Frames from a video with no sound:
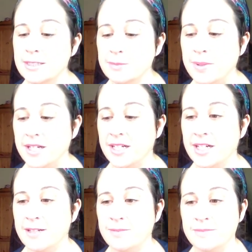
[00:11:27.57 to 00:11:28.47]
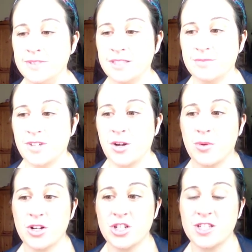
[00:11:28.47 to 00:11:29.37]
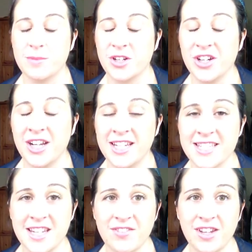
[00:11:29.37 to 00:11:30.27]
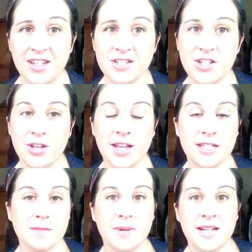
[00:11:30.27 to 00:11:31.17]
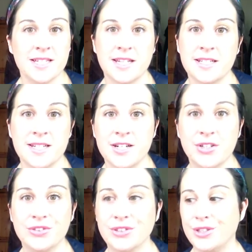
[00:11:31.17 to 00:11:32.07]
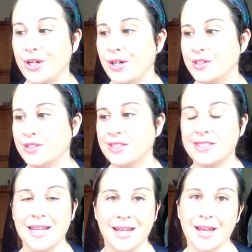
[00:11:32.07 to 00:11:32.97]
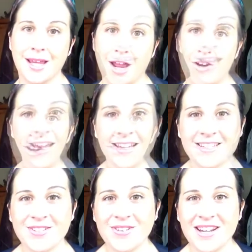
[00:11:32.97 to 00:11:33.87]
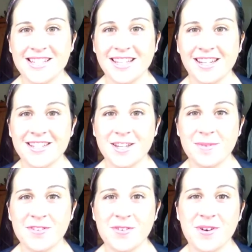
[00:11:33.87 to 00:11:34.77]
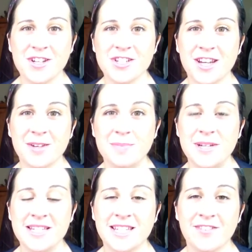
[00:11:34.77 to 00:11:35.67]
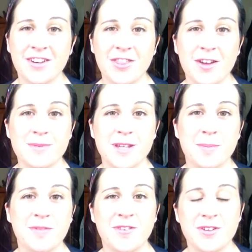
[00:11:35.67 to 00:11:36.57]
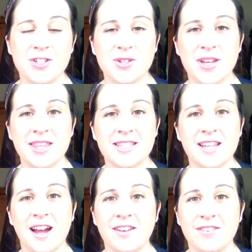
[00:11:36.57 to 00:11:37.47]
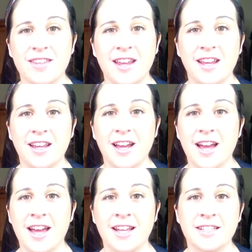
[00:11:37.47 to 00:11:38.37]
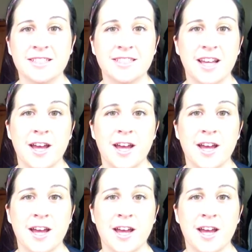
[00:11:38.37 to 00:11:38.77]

But I'm going to watch some girly TV. So that's my Saturday afternoon taken care of. As always, thank you so much for watching. Please give it a thumbs up if you enjoyed this kind of thing. And